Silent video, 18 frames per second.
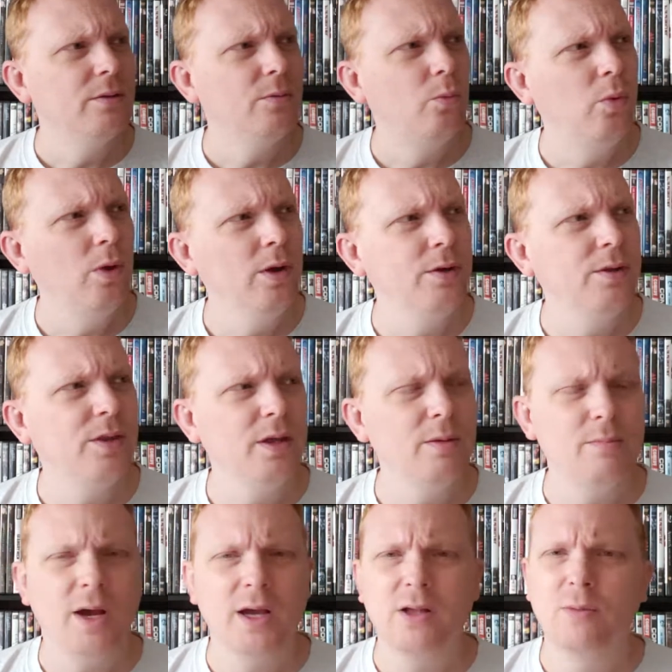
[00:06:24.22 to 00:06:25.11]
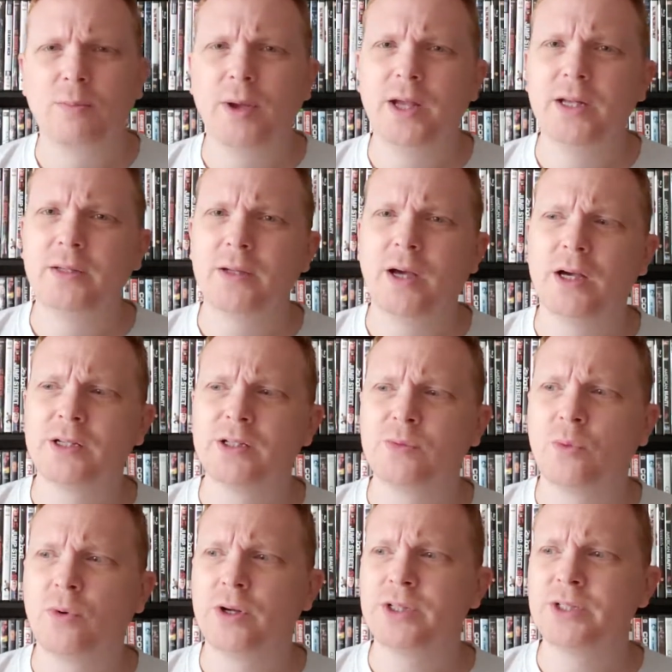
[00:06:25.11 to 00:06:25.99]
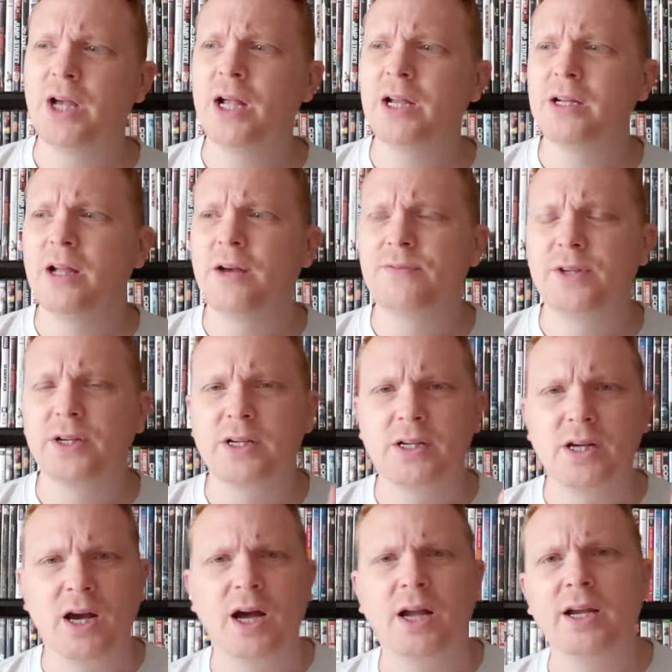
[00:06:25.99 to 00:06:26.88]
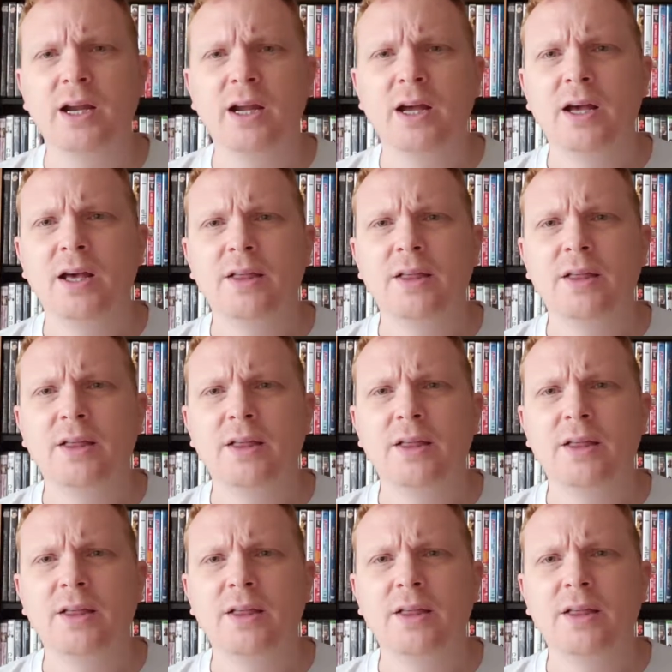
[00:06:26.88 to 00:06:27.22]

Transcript: weird thing Michael Bay does where it's not enough to cut.